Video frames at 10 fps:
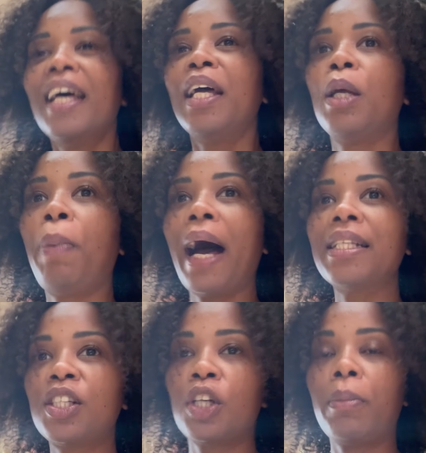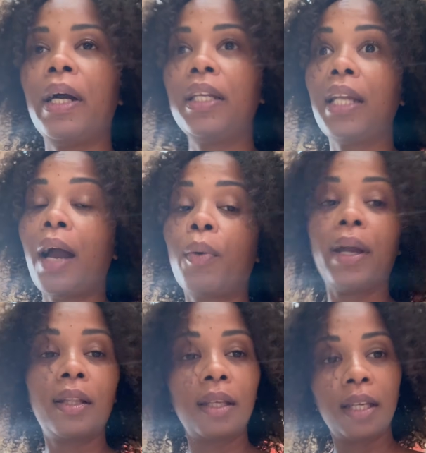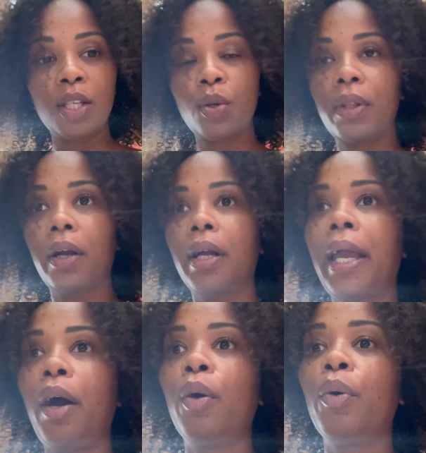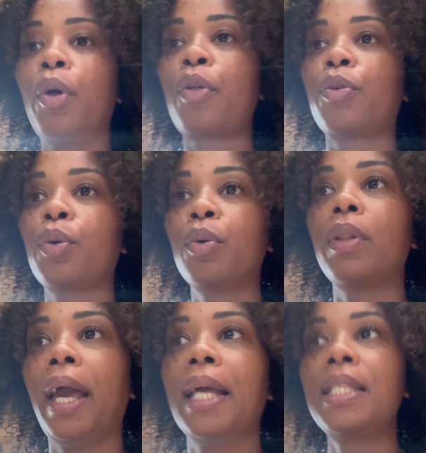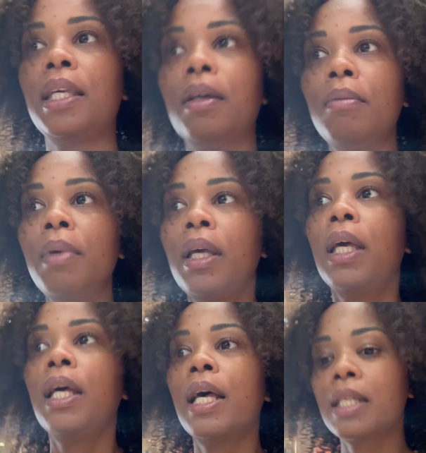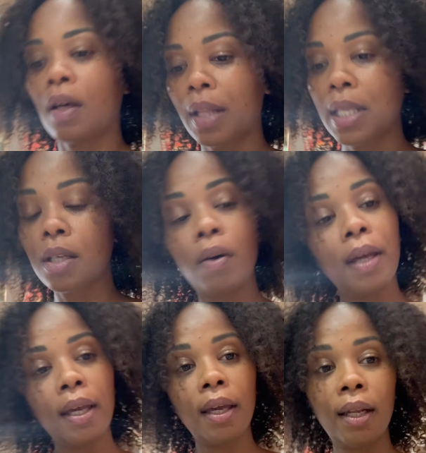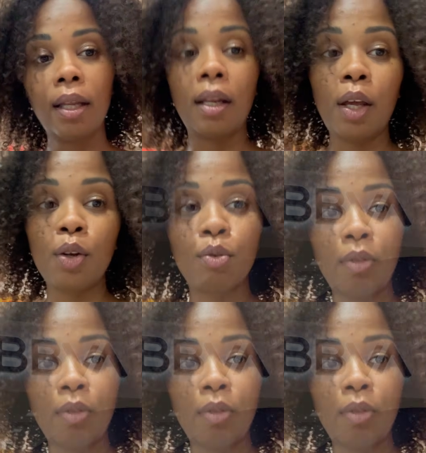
deposit your money directly into their account through the ATM. So let's go ahead and do